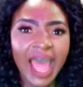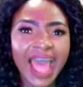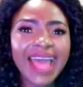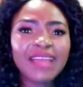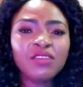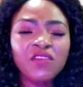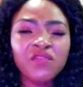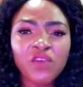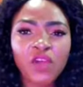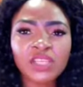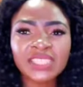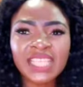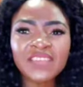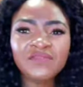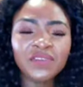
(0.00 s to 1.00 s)
And of
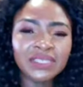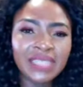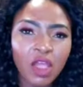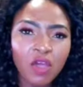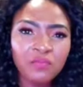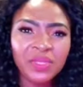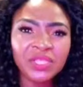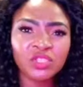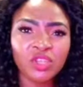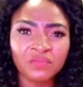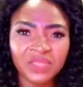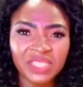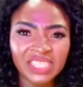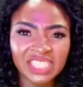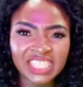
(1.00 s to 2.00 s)
course, even there will be some
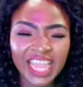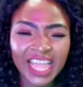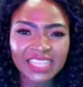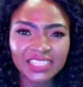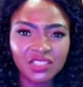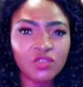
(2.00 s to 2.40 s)
discharge.